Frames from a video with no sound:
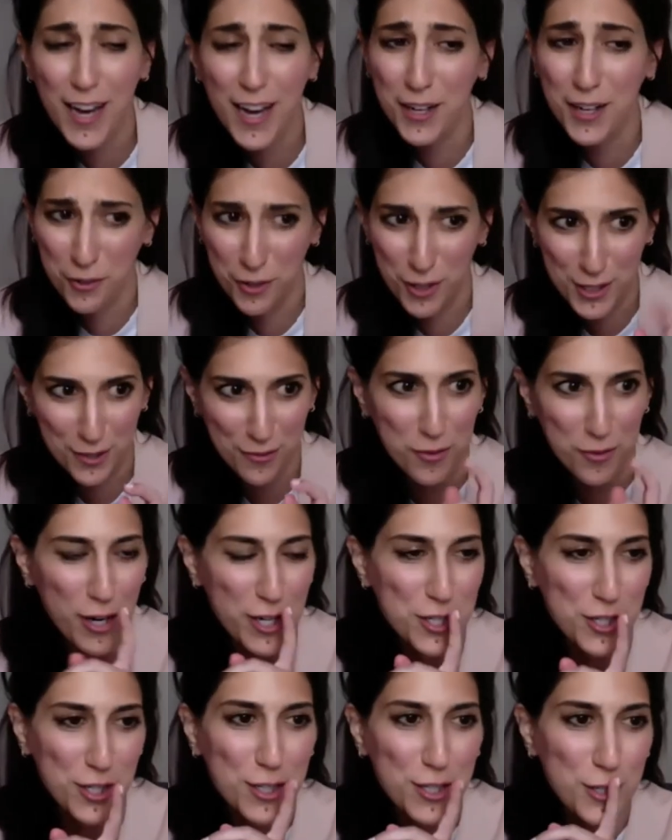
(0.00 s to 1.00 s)
categories of
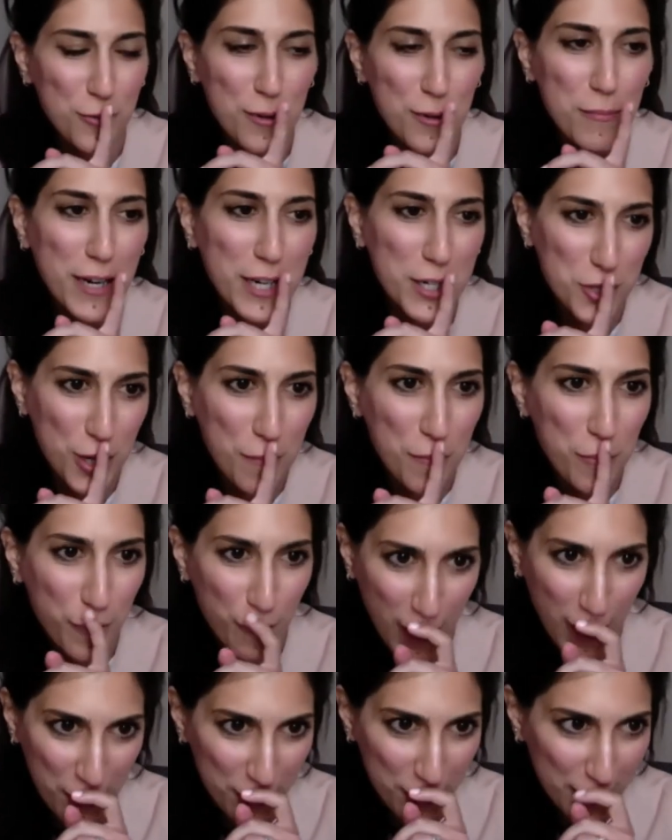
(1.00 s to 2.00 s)
questions, so we might jump
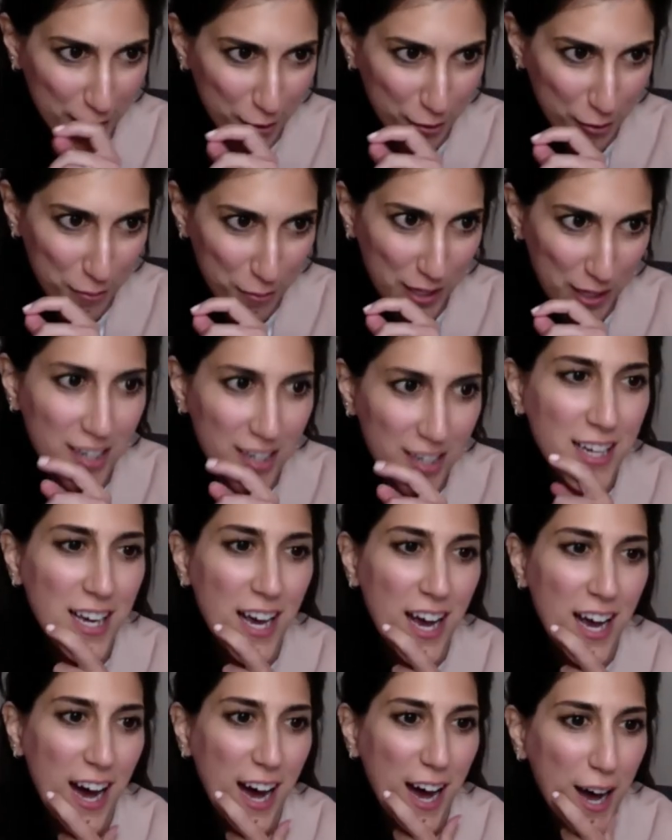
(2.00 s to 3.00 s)
around a little bit.
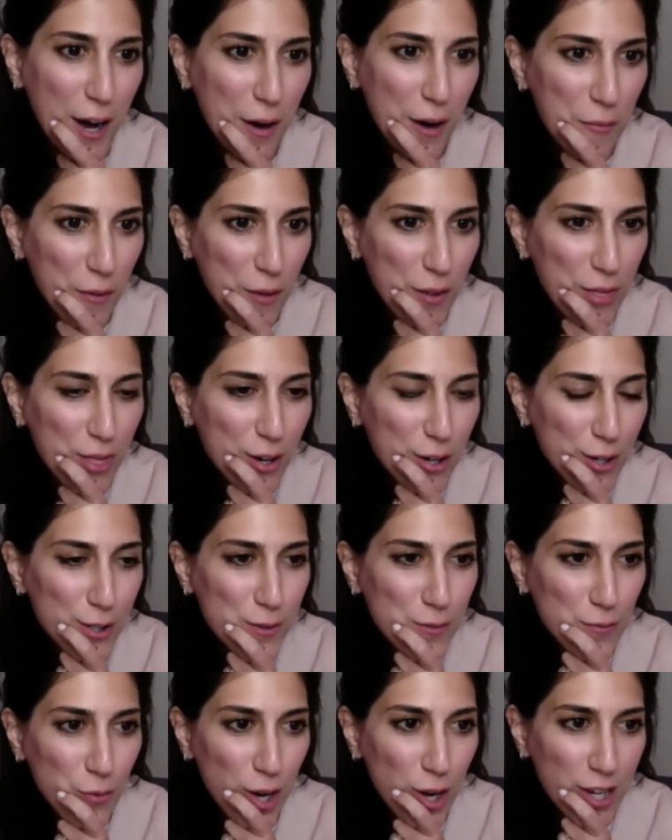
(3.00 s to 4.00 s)
Um,
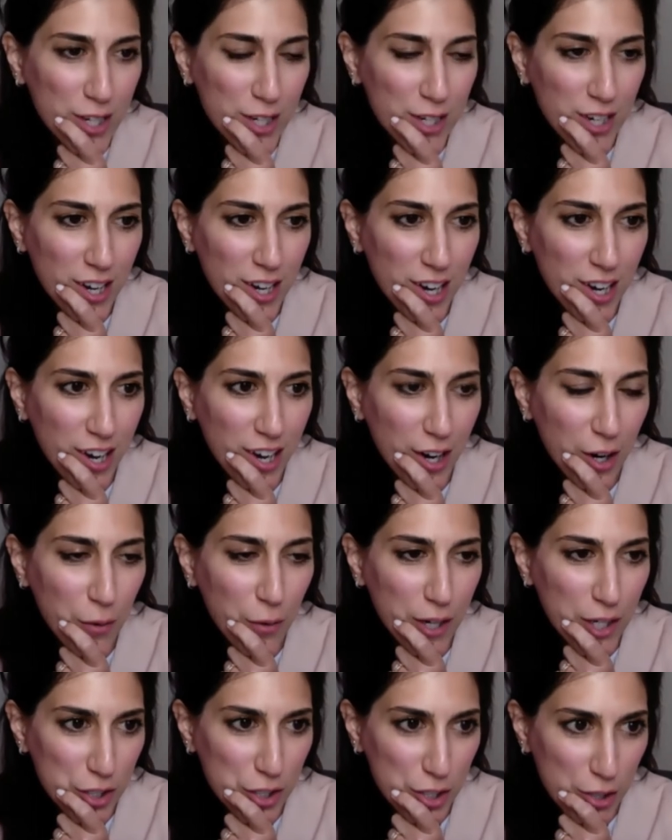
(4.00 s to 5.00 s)
there's one uh,
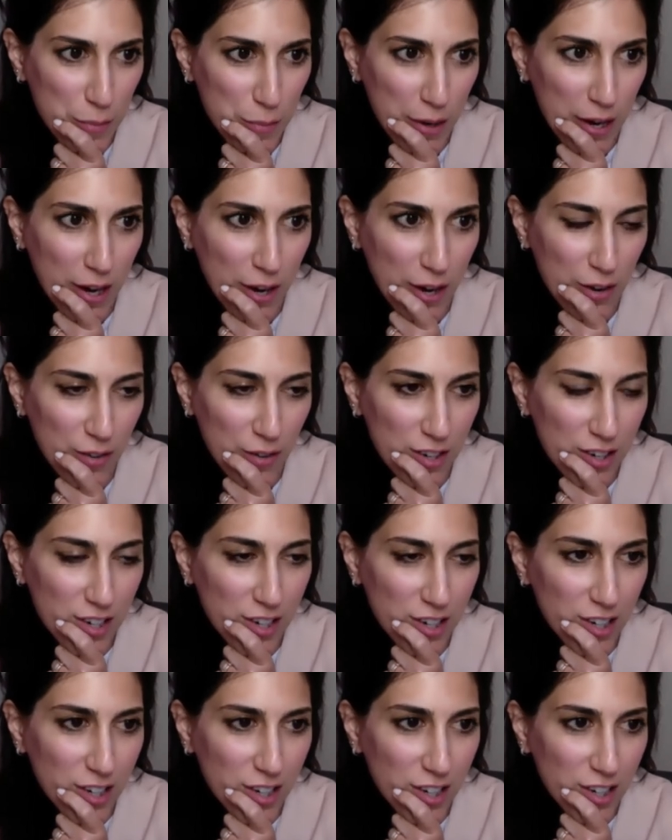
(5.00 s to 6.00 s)
question about
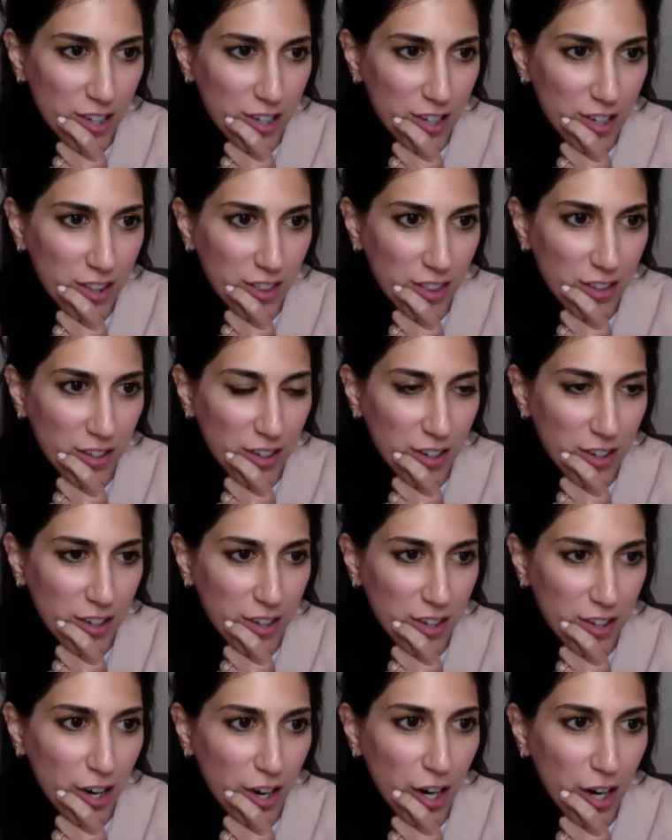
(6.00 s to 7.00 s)

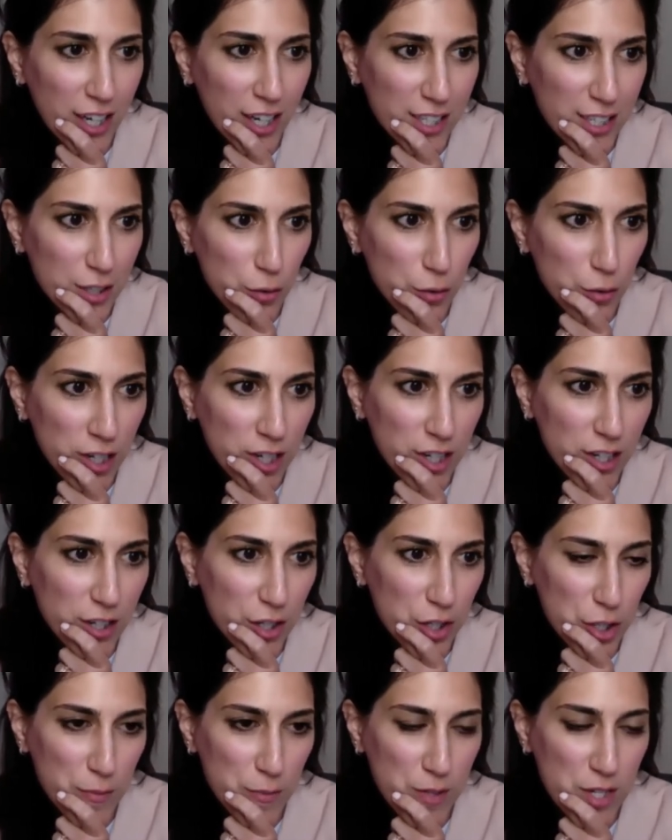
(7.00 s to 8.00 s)
the Arctic coordinator
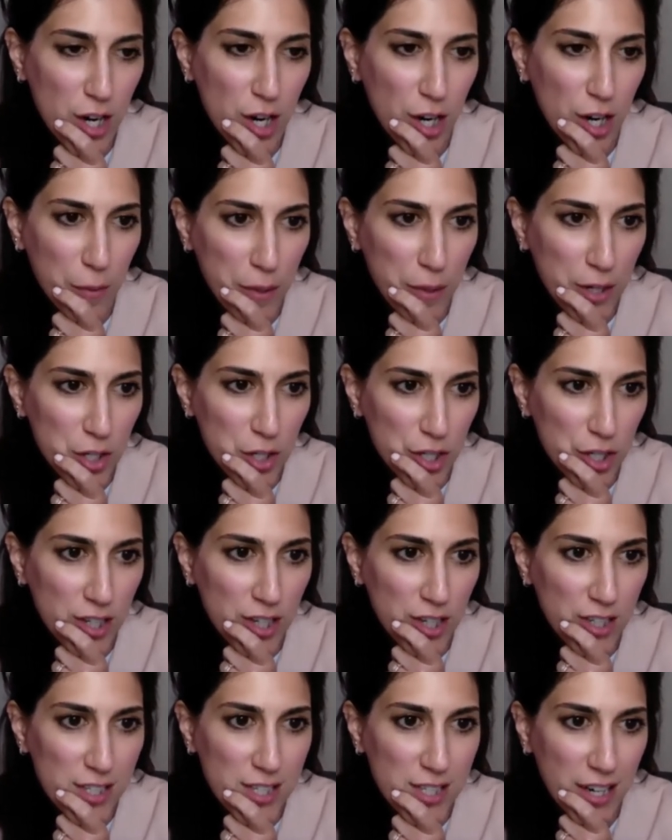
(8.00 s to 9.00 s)
Jim DeHart mentioned that